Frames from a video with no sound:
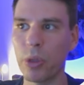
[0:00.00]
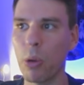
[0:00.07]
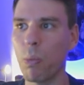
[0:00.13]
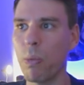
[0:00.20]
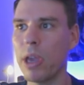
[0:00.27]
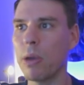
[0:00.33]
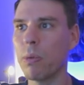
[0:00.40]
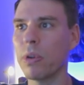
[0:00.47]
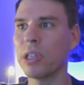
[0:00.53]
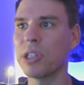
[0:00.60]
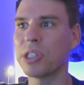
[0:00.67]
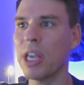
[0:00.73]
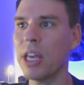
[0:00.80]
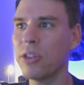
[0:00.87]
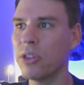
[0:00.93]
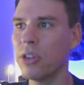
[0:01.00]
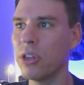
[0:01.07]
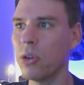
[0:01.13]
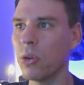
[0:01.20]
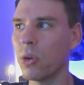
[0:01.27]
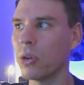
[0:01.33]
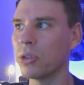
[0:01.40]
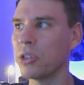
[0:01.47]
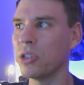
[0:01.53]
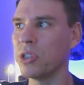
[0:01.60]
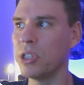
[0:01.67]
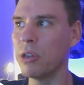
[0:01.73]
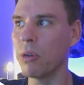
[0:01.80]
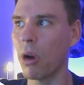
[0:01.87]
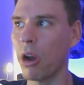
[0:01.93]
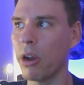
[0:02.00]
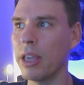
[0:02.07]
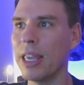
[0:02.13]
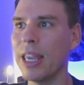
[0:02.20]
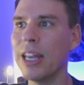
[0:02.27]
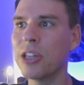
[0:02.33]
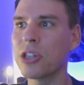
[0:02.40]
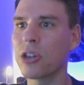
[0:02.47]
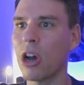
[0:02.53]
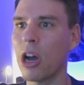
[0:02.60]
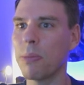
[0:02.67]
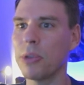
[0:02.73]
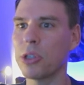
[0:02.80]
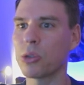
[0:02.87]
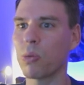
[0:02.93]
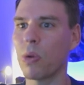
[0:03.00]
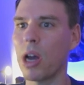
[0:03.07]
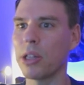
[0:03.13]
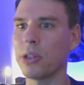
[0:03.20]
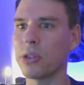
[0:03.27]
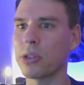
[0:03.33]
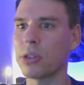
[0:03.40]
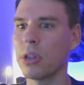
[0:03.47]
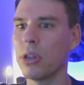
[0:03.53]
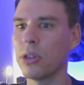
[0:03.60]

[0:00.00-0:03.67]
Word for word: we reset the yaw to zero each time this runs.